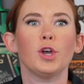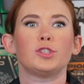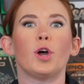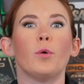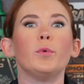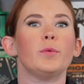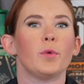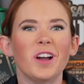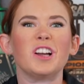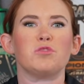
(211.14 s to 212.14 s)
So we
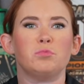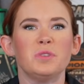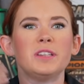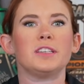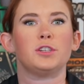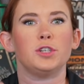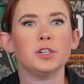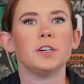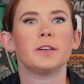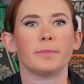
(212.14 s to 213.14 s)
want a really
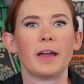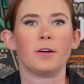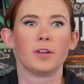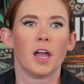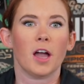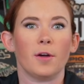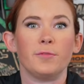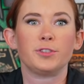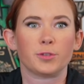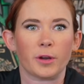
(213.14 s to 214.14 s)
good amount
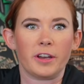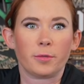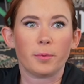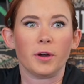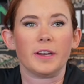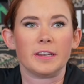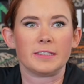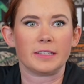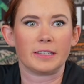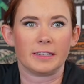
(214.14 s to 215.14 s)
of strength put
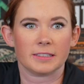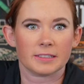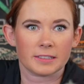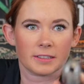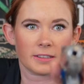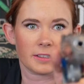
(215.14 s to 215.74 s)
into this.